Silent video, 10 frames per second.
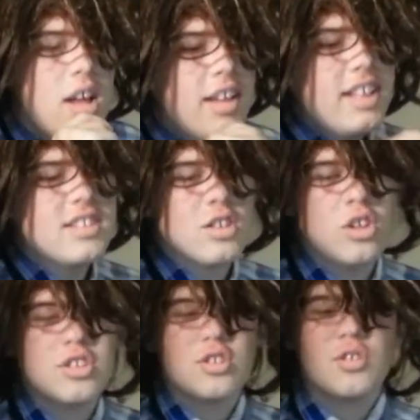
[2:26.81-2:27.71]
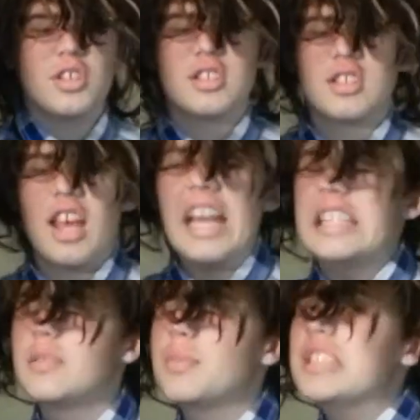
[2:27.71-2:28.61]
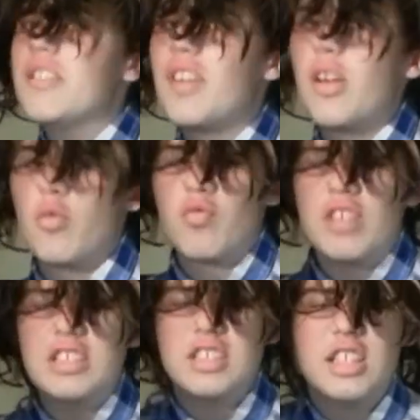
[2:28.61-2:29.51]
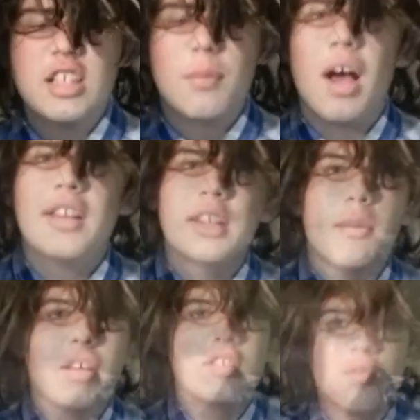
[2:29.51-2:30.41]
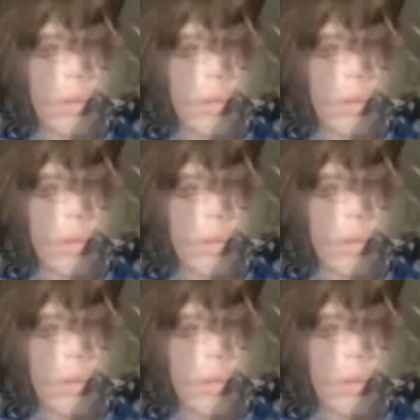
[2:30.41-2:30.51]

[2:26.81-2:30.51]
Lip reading: That's a lot of tourists. Any specific reasoning behind the amount of people?